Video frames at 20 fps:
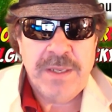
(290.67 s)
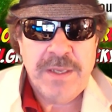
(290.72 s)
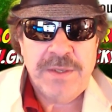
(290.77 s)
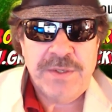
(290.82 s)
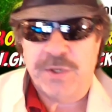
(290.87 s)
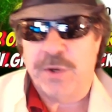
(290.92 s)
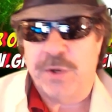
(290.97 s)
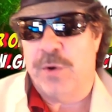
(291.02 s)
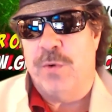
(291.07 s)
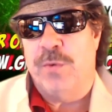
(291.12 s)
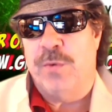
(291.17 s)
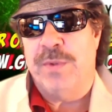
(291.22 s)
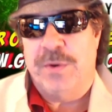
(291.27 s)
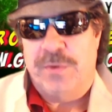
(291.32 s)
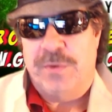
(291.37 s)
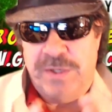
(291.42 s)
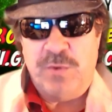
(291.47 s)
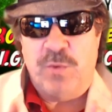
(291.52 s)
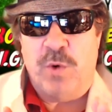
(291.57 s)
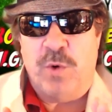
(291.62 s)
So
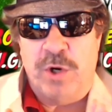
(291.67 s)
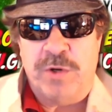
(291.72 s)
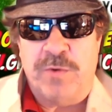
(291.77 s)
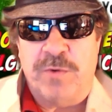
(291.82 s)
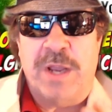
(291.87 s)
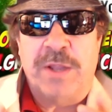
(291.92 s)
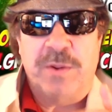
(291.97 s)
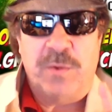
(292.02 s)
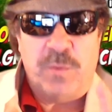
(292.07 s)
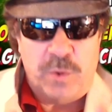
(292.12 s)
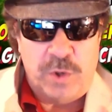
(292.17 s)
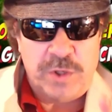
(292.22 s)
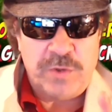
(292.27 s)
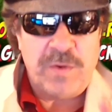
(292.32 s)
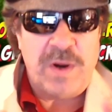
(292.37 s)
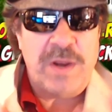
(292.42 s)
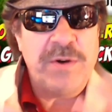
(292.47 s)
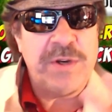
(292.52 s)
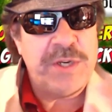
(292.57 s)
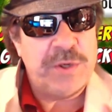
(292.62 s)
there is a workaround. The
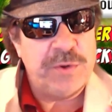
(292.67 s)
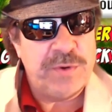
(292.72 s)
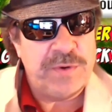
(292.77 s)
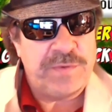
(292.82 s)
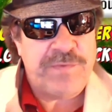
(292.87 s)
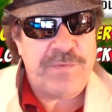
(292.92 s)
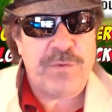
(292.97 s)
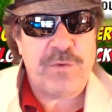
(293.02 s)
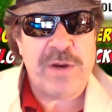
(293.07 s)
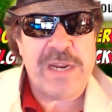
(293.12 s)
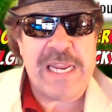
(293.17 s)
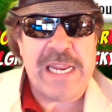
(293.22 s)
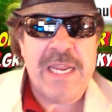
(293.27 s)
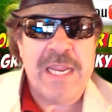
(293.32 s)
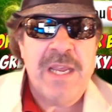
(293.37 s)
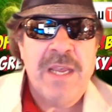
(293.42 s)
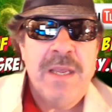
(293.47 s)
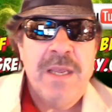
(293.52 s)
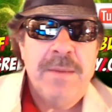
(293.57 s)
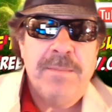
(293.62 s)
workaround to do it
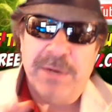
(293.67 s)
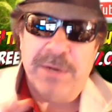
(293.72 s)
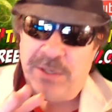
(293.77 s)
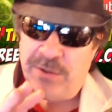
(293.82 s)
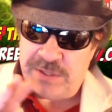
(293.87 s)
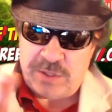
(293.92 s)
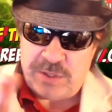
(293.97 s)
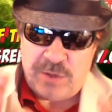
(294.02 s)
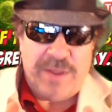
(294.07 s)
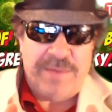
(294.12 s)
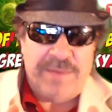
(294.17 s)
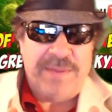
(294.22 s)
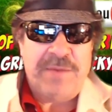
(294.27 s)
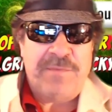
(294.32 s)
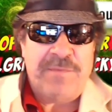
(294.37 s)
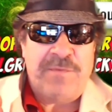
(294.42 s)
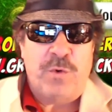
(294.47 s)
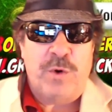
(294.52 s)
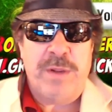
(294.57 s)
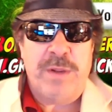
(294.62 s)
free, but you'll still have
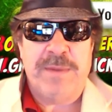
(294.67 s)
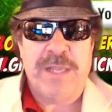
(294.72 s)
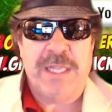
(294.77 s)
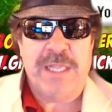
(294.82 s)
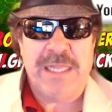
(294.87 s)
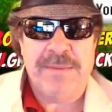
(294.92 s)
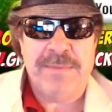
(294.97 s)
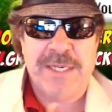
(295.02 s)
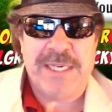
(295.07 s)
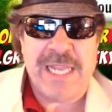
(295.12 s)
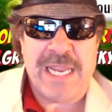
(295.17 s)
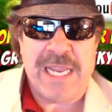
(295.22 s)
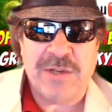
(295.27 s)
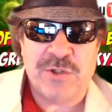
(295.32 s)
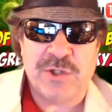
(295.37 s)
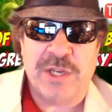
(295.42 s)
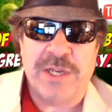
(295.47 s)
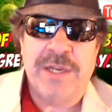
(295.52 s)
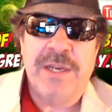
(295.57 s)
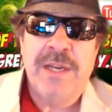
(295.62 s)
that 40 minute
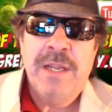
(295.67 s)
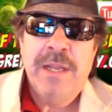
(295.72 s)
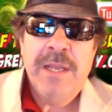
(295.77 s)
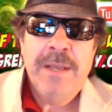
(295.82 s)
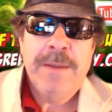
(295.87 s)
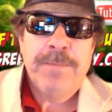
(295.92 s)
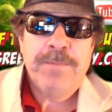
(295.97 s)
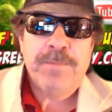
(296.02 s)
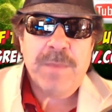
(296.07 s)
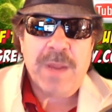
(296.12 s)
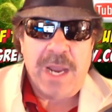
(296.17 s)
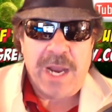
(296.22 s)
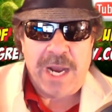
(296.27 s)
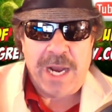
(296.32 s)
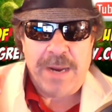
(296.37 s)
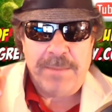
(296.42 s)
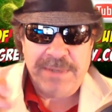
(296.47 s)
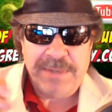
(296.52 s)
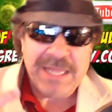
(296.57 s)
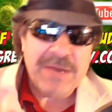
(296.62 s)
limitation.
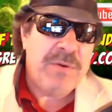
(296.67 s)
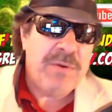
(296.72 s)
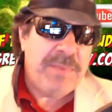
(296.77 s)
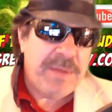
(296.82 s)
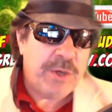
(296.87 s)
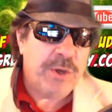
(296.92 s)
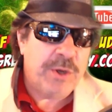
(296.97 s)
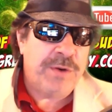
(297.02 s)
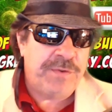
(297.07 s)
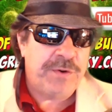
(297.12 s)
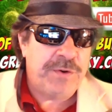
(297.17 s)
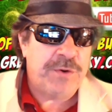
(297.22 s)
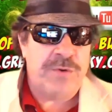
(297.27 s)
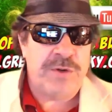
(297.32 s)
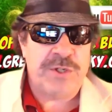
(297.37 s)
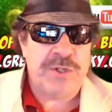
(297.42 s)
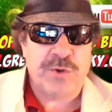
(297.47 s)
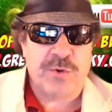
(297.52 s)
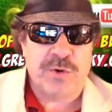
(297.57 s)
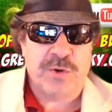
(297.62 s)
Uh, but that would be good if you're doing
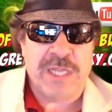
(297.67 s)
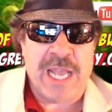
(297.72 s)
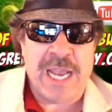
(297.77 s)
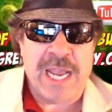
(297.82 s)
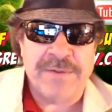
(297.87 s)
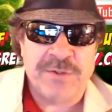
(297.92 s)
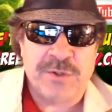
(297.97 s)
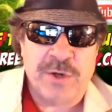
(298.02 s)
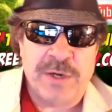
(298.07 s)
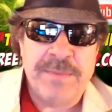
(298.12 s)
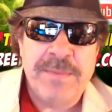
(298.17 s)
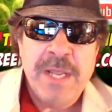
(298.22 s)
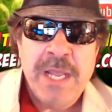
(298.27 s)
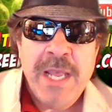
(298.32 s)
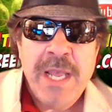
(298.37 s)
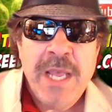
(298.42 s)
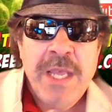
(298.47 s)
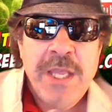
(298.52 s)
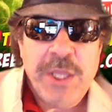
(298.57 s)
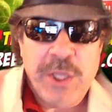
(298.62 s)
a short live stream.
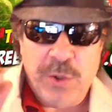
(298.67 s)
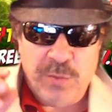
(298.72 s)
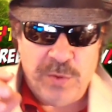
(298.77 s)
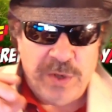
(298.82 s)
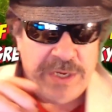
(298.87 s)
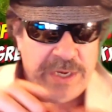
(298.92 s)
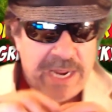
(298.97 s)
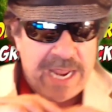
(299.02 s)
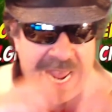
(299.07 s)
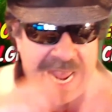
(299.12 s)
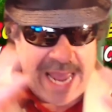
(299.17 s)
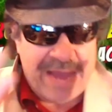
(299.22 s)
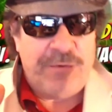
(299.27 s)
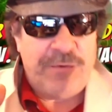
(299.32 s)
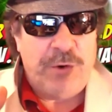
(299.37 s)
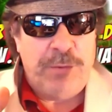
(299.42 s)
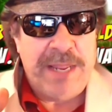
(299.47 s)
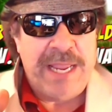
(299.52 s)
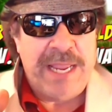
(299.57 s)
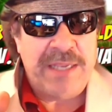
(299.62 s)
You would have
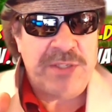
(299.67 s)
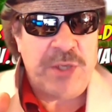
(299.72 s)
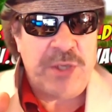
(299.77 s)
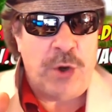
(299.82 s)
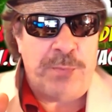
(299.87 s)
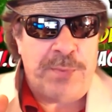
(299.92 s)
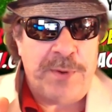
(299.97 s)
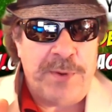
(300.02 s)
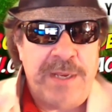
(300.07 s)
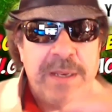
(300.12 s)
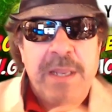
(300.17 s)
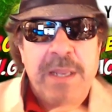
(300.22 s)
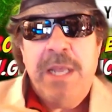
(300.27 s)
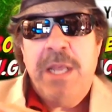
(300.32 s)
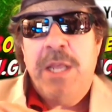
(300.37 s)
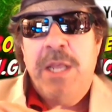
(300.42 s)
OBS open.